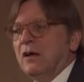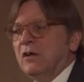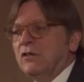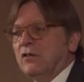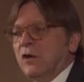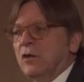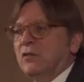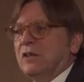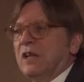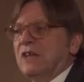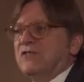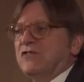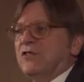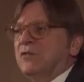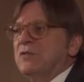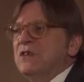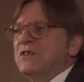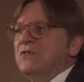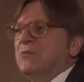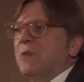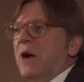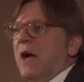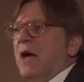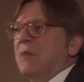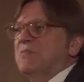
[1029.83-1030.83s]
so that's the
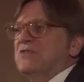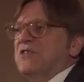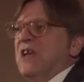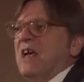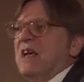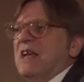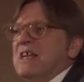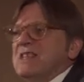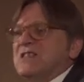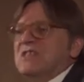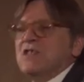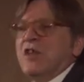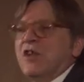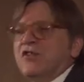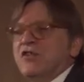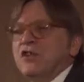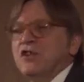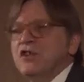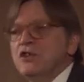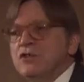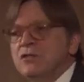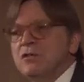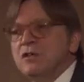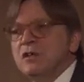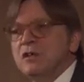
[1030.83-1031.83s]
reason why I'm saying it's not
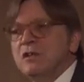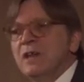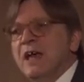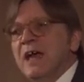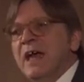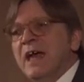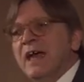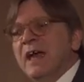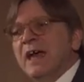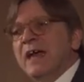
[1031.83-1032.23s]
a union,